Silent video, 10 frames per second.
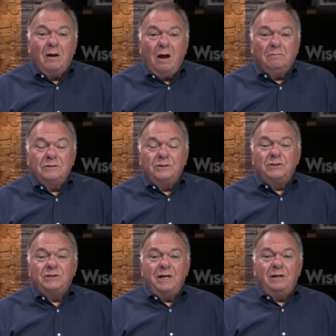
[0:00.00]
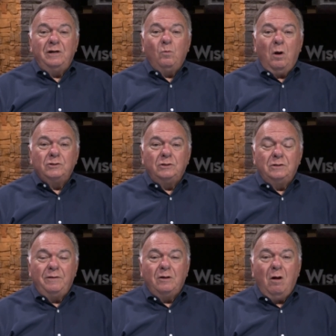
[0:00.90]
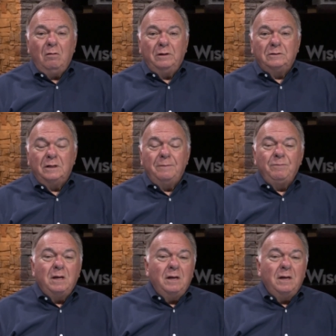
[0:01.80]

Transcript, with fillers: Congress and Senate in Washington. They called it, uh,